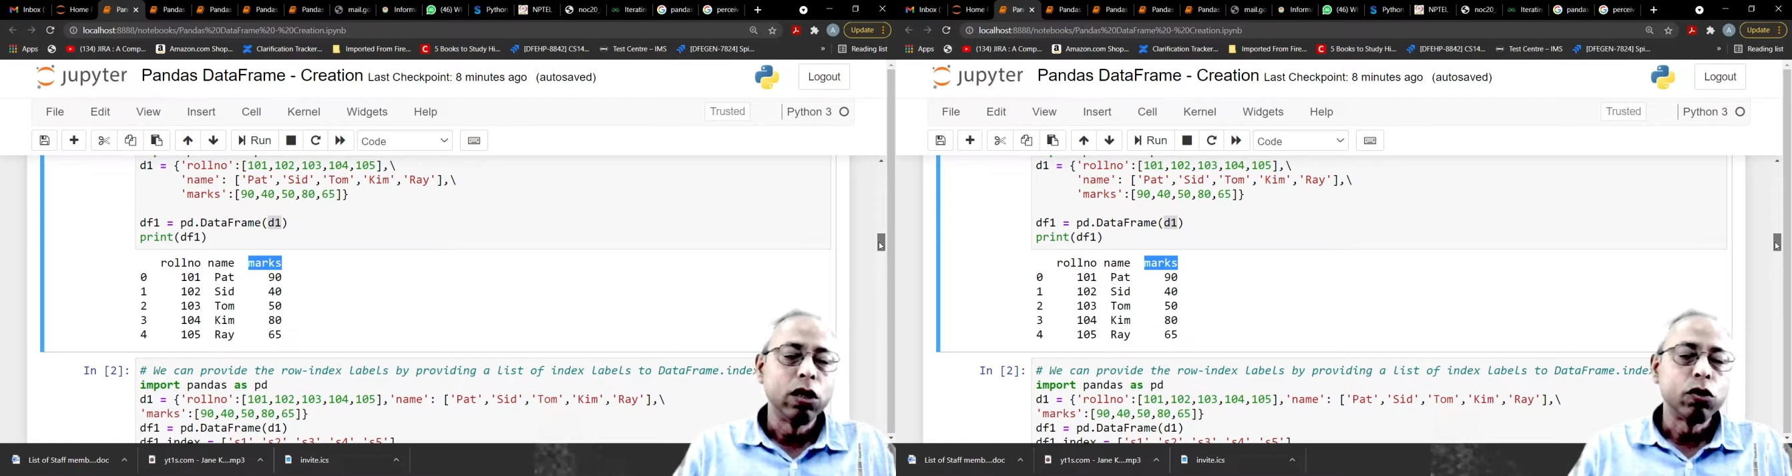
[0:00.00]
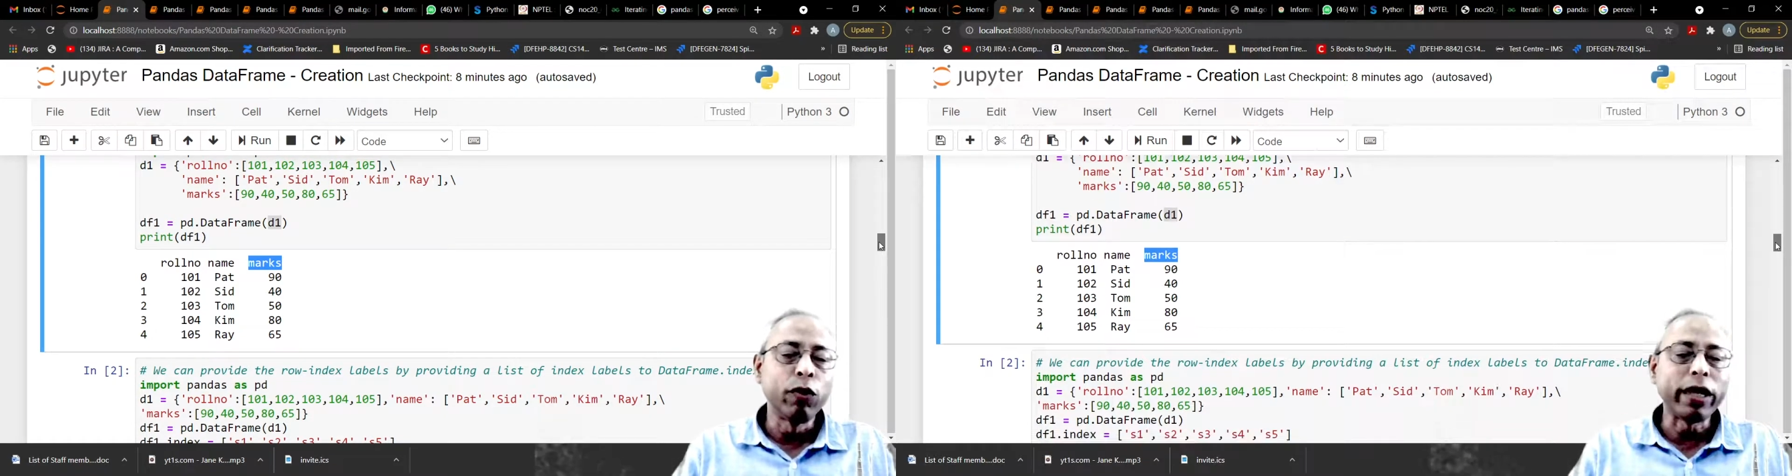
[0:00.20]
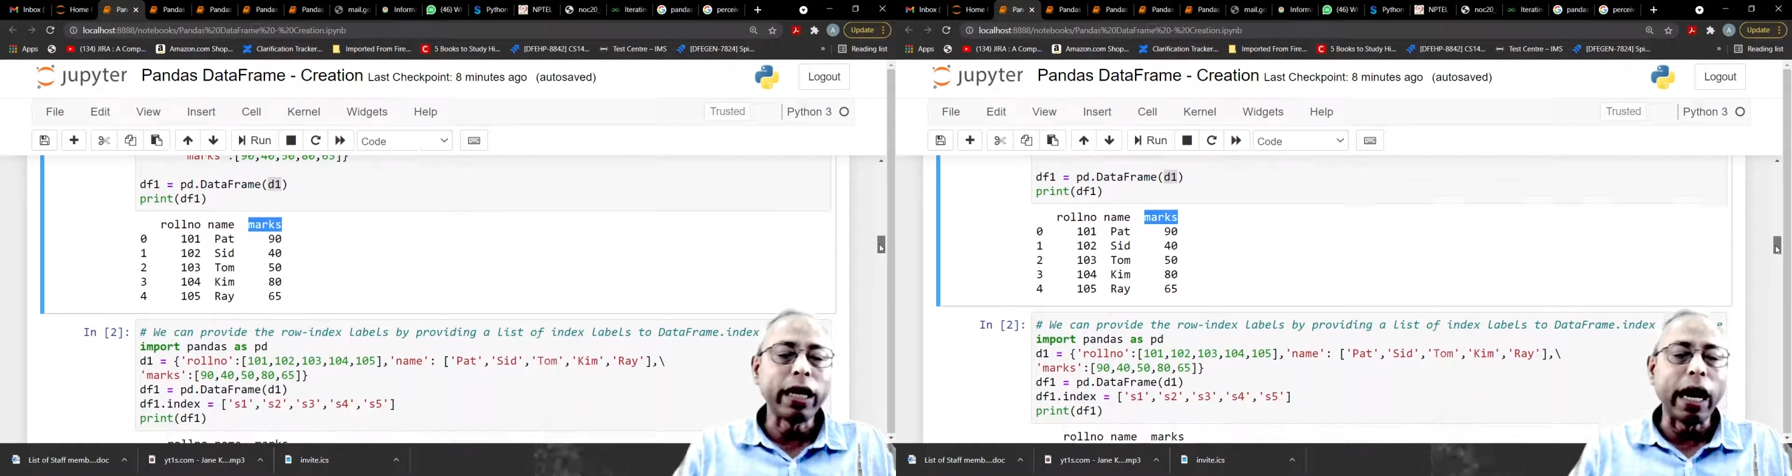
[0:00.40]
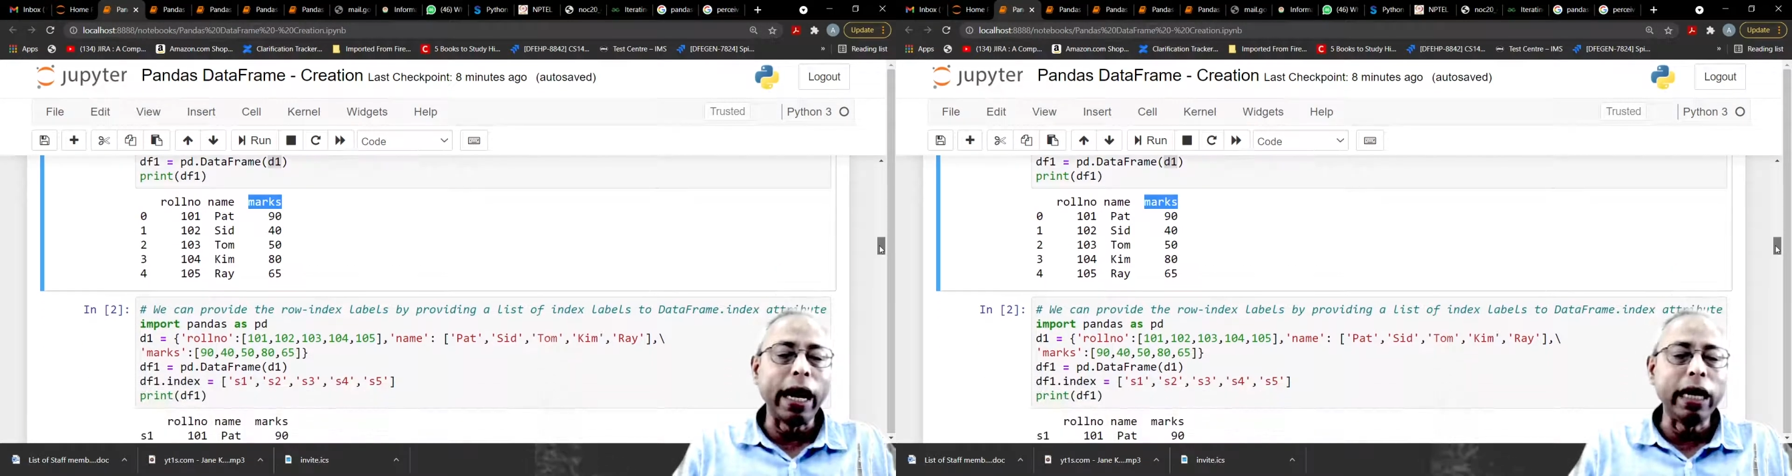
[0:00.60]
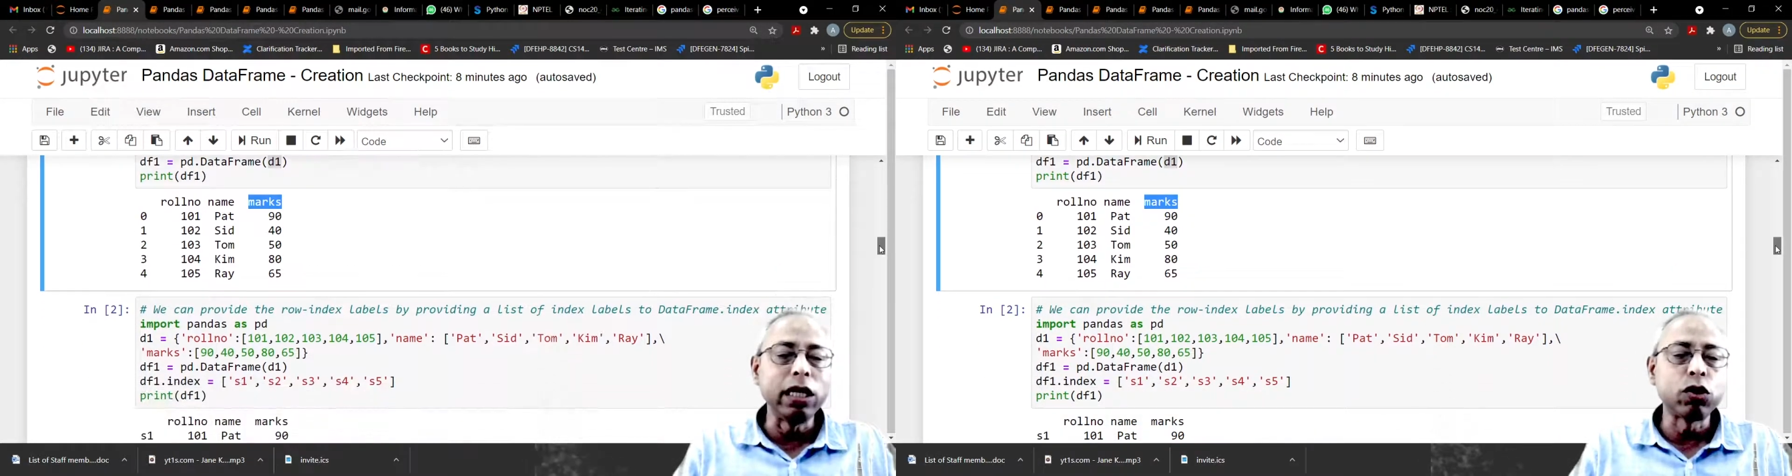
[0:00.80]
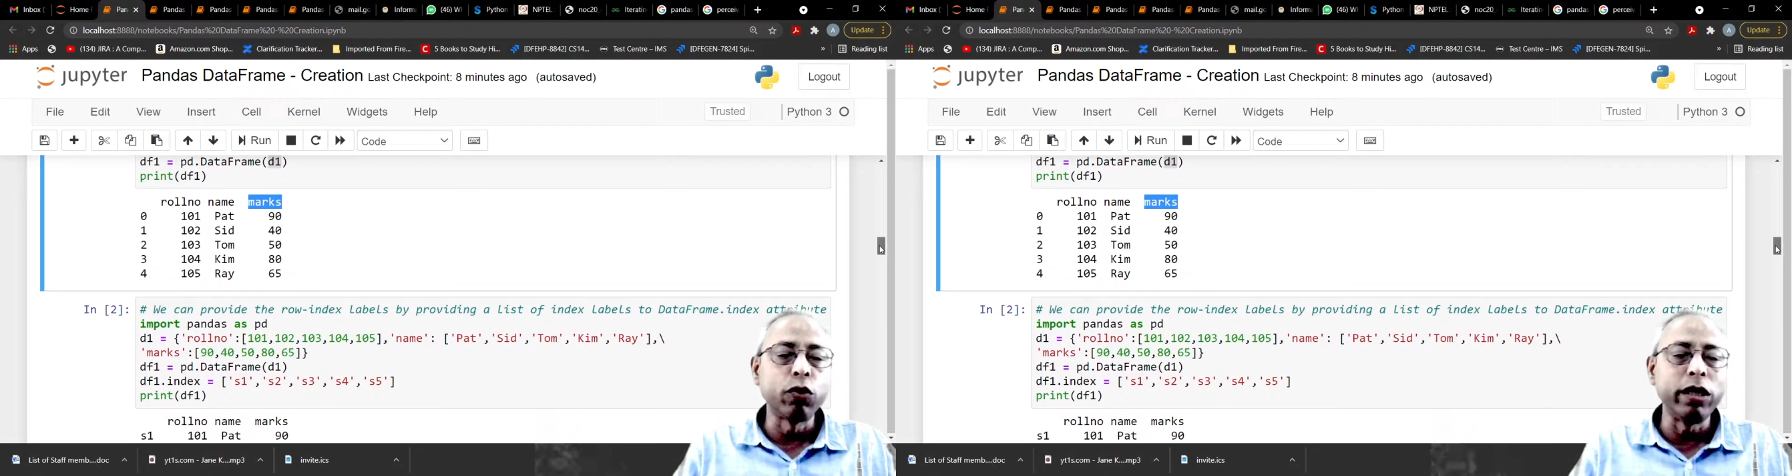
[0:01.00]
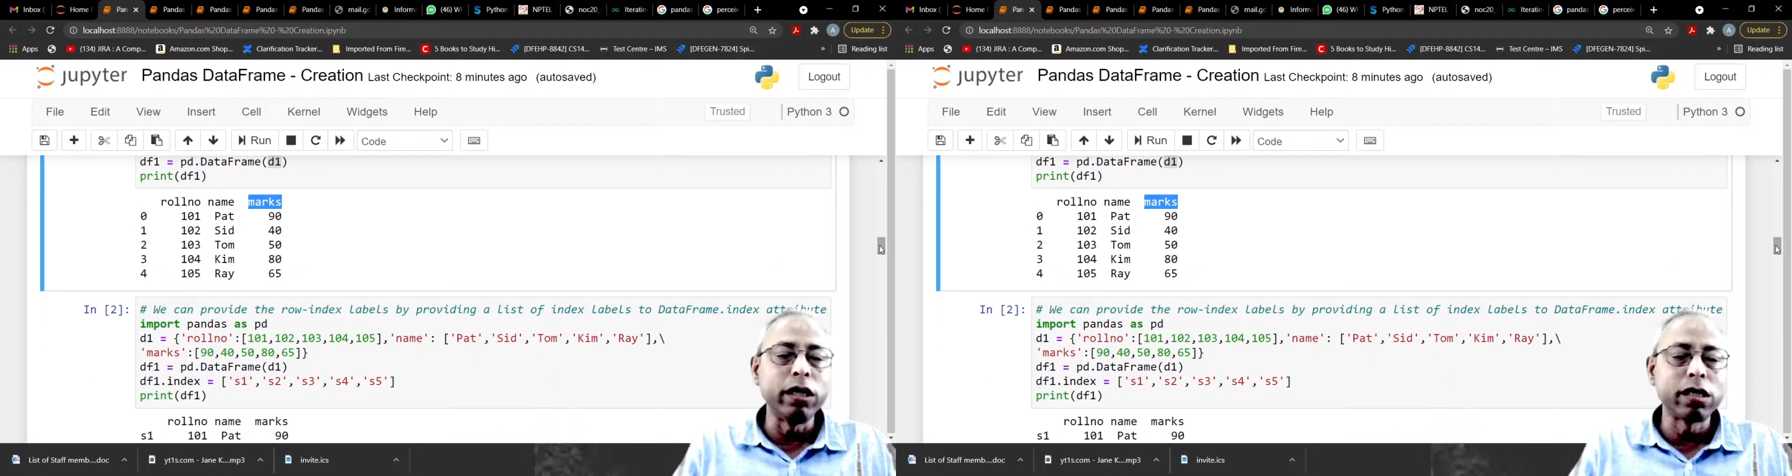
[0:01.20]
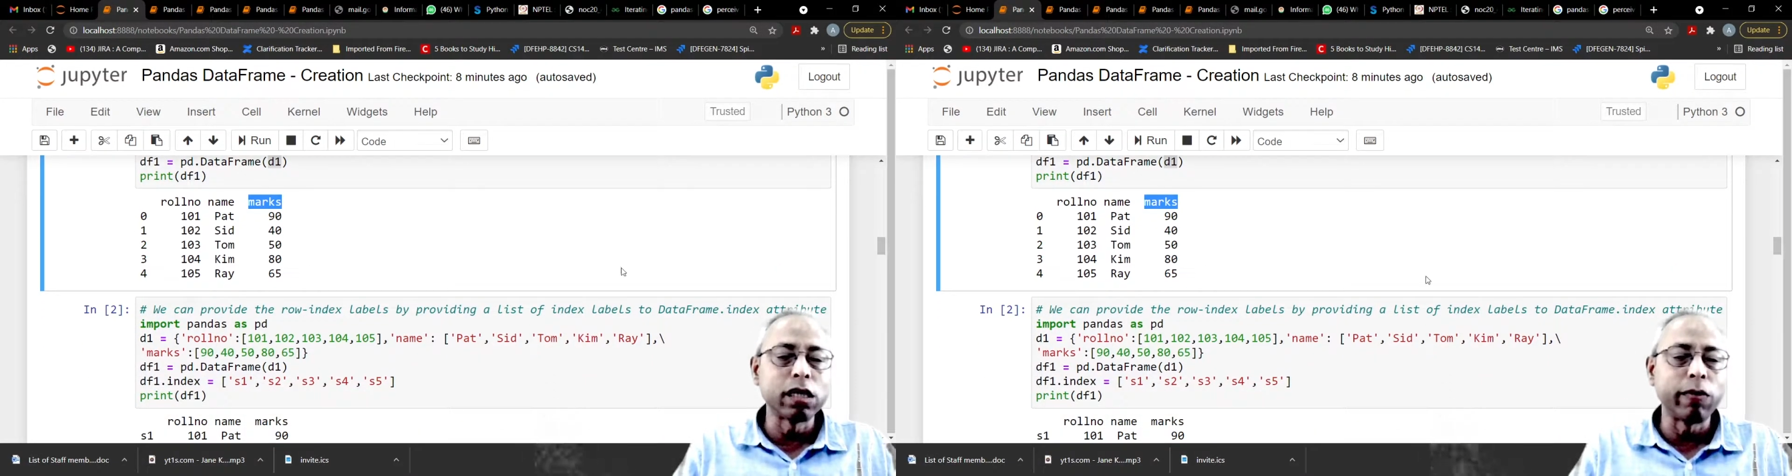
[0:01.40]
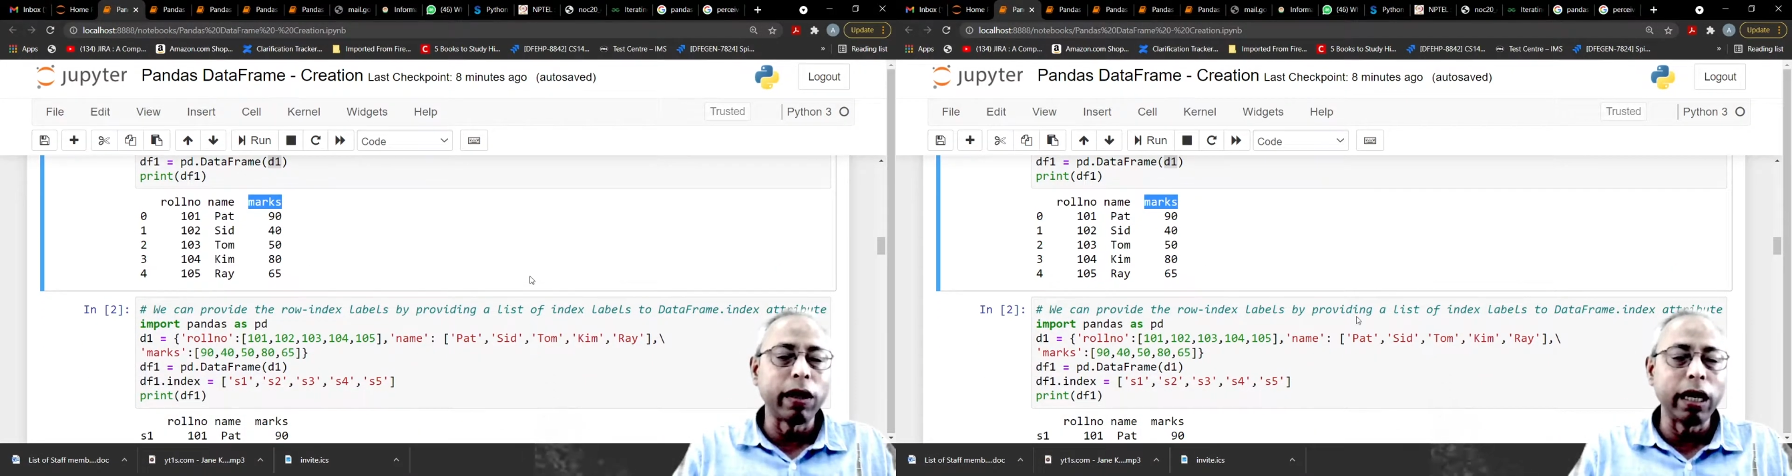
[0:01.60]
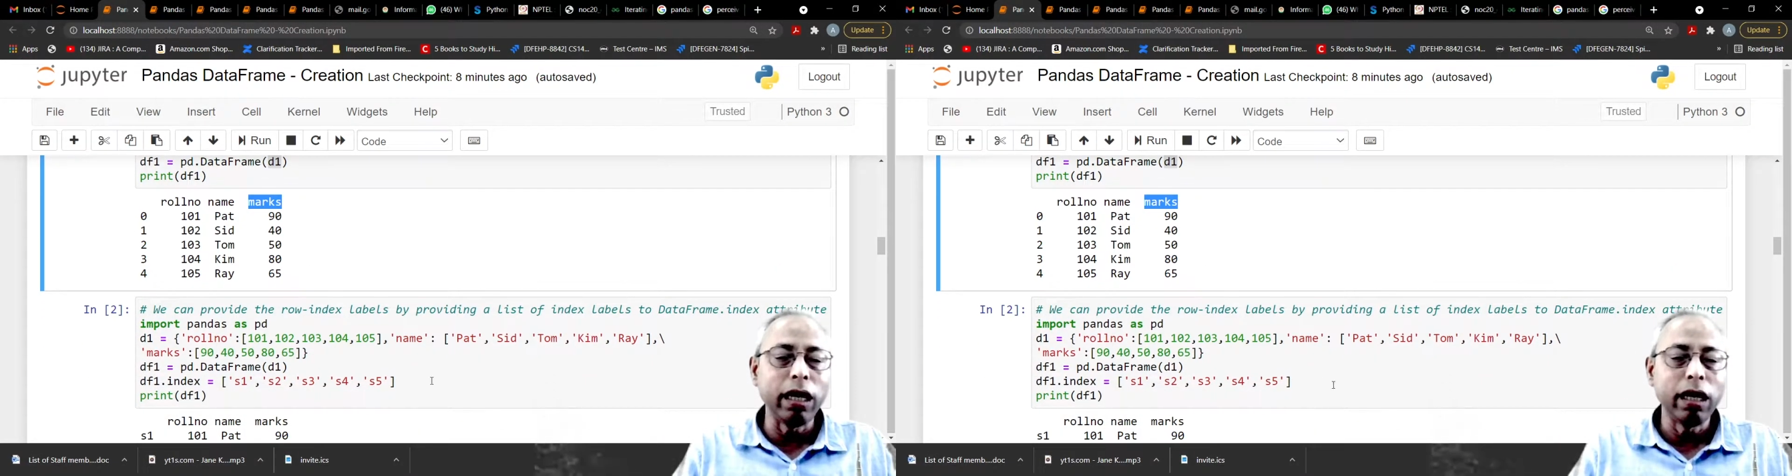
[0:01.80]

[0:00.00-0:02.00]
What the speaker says: We can add this row indices by